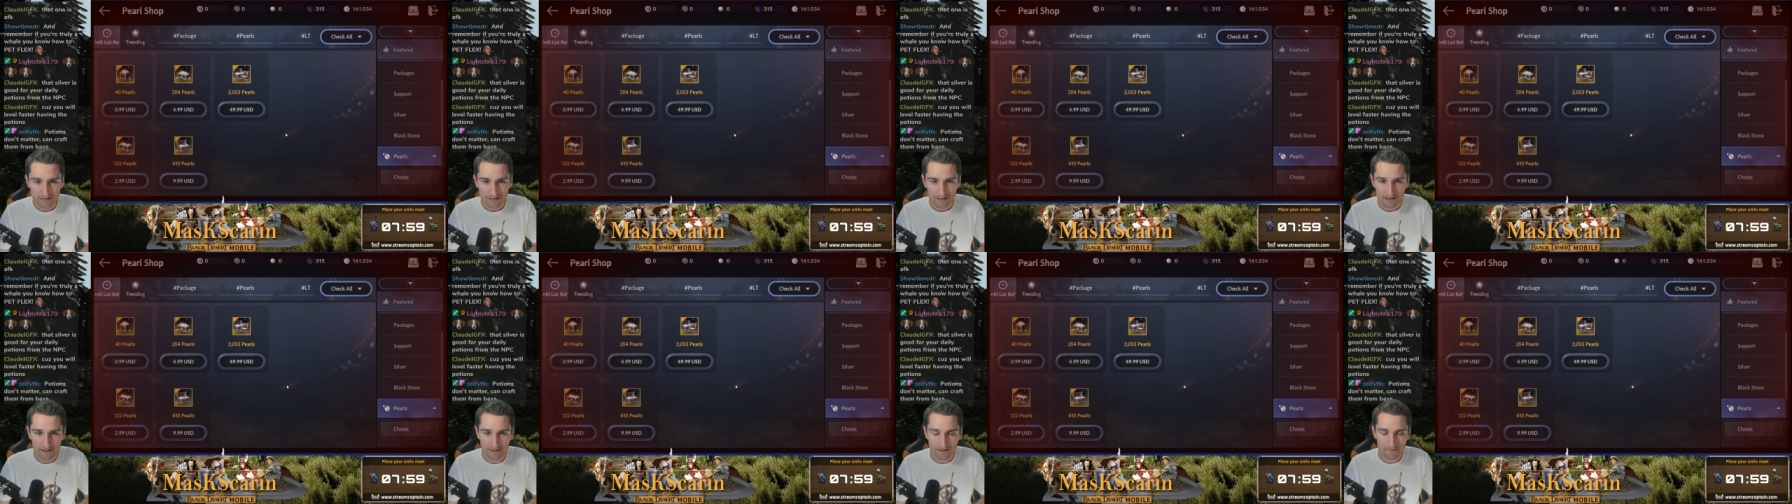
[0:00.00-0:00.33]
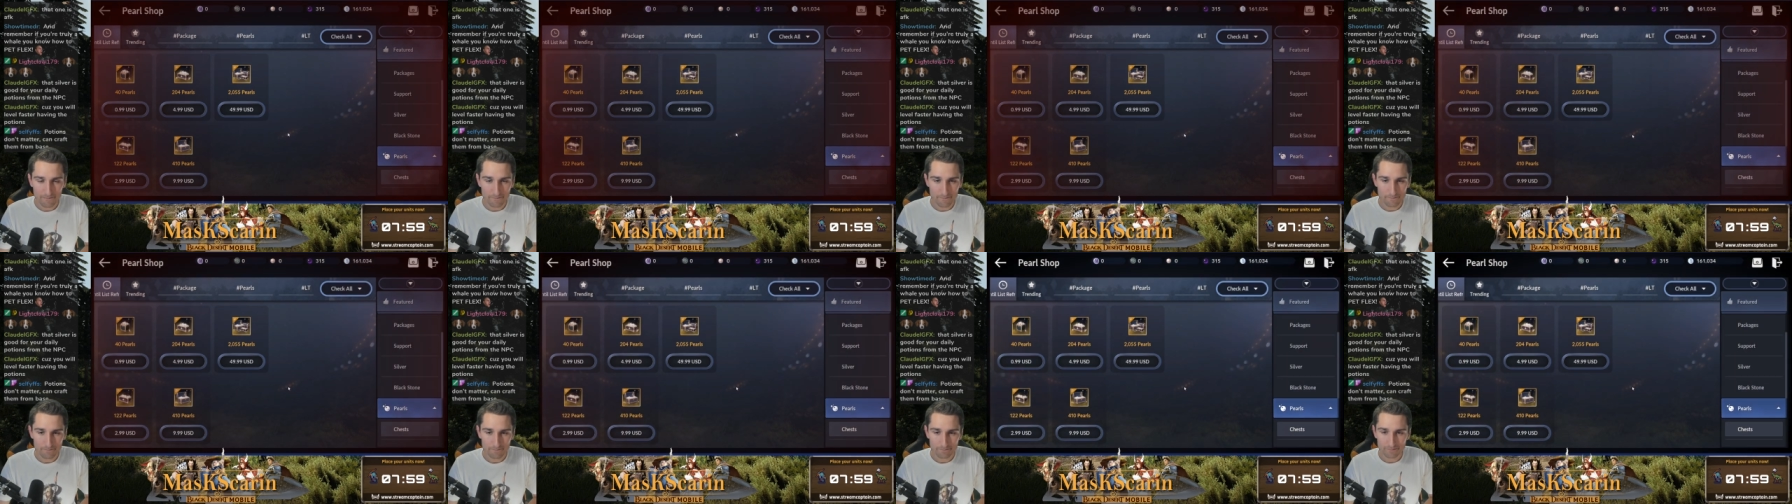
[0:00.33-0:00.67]

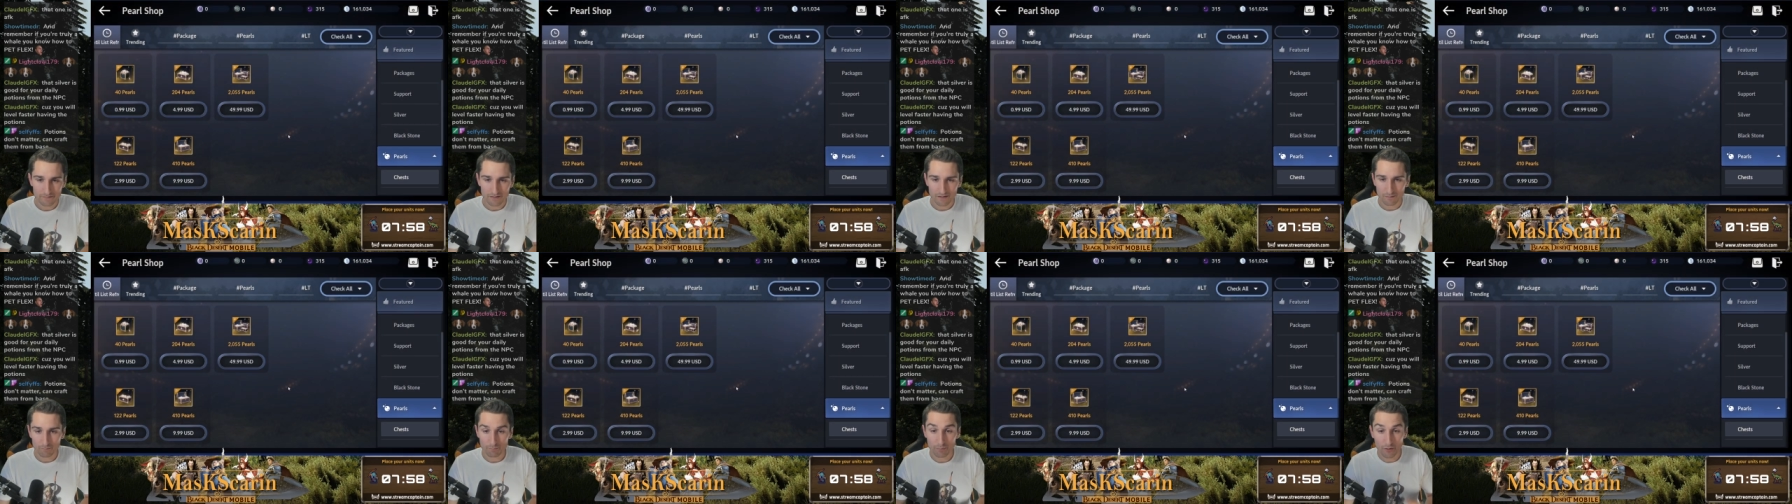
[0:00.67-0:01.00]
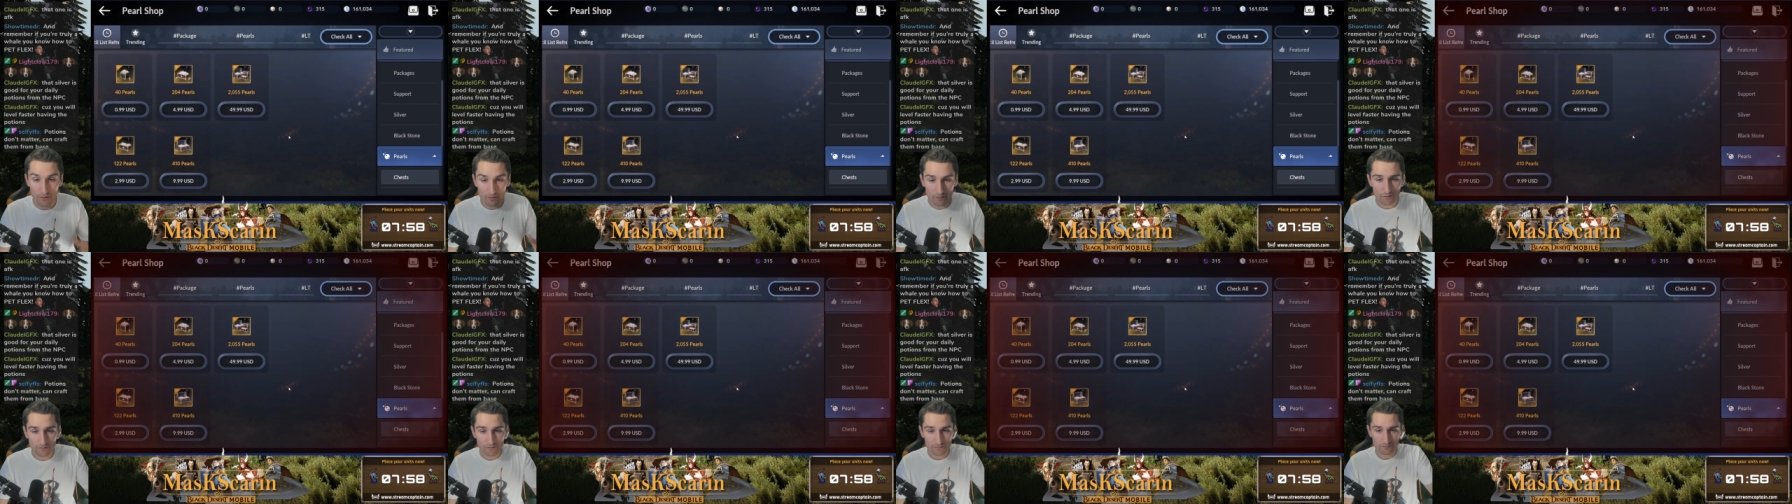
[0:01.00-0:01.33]
Um,
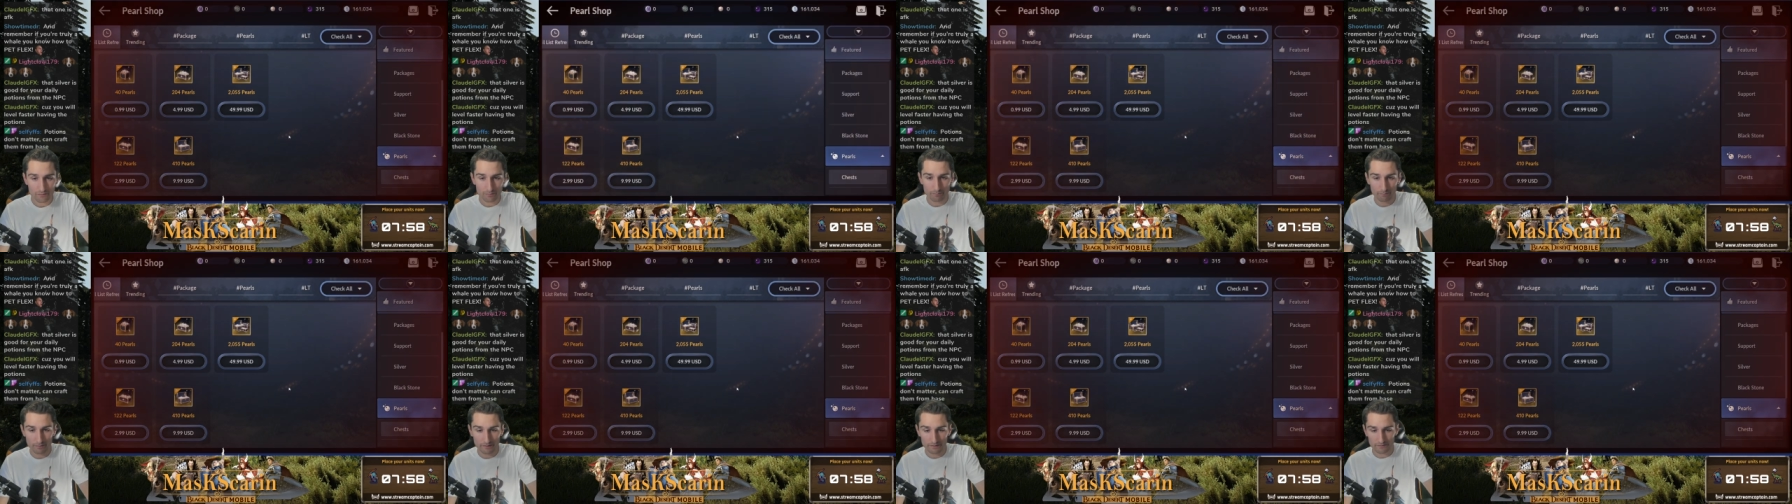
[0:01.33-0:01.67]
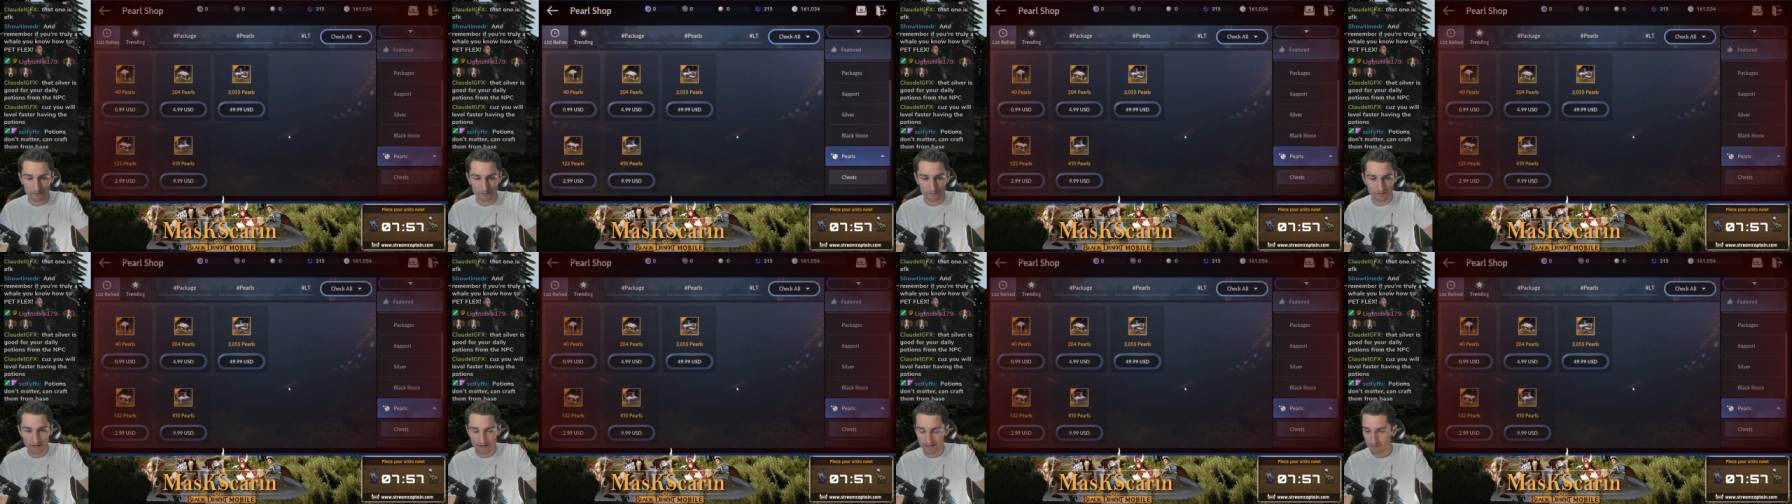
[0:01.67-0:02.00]
pearls.
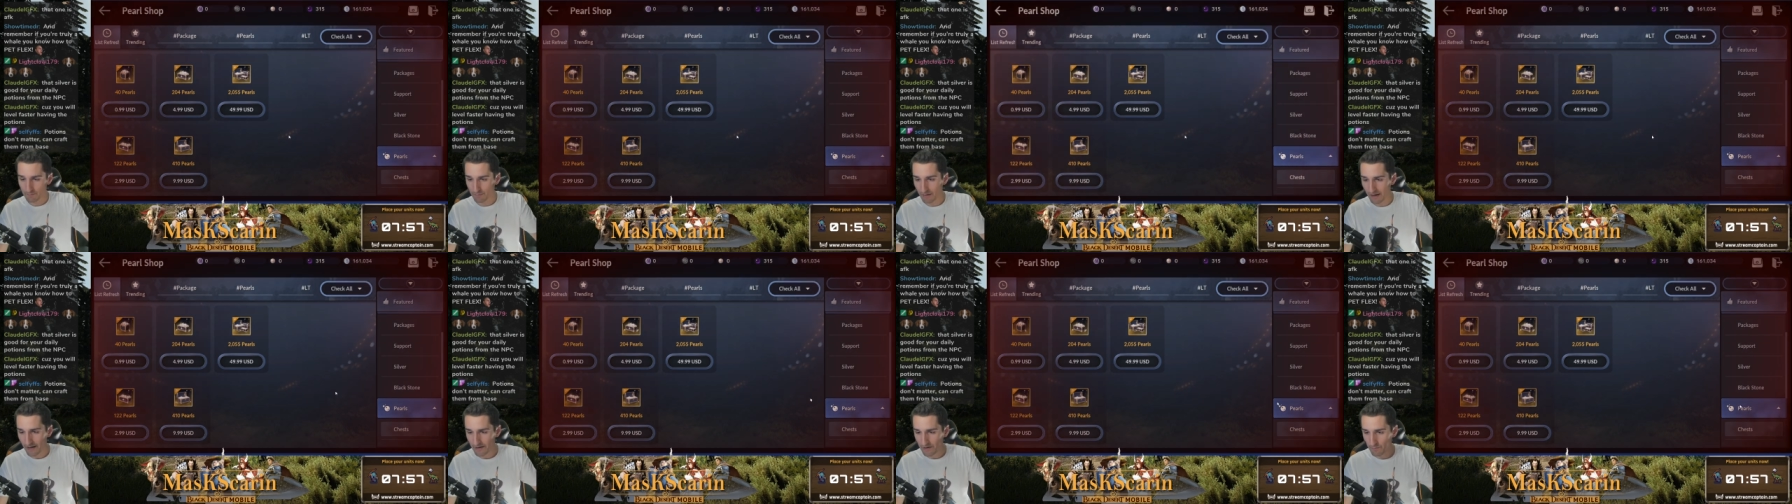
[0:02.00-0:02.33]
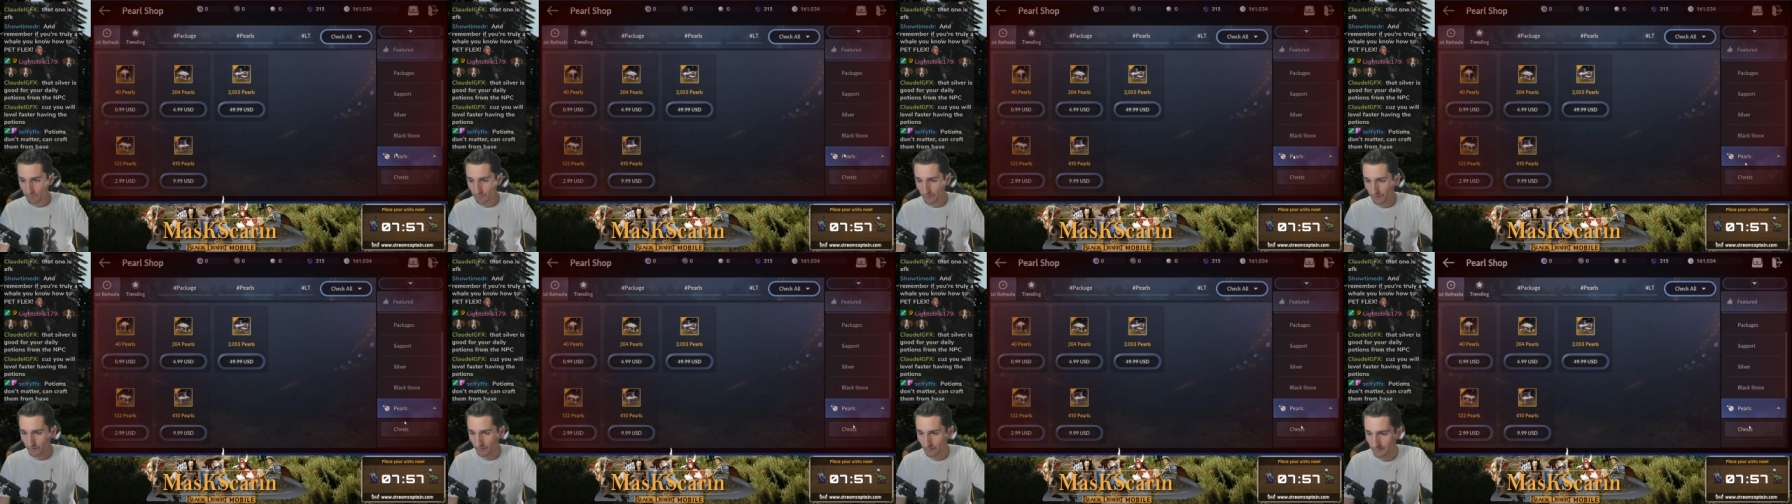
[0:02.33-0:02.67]
This is how you buy
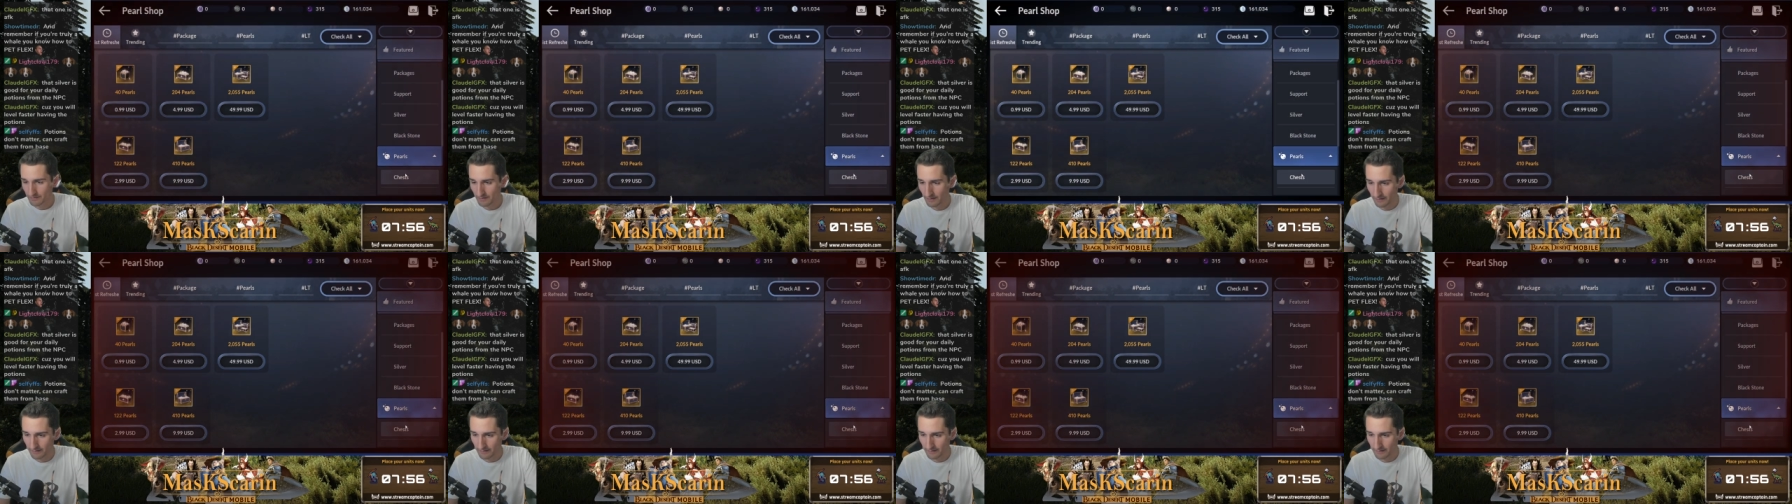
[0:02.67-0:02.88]
your pearls.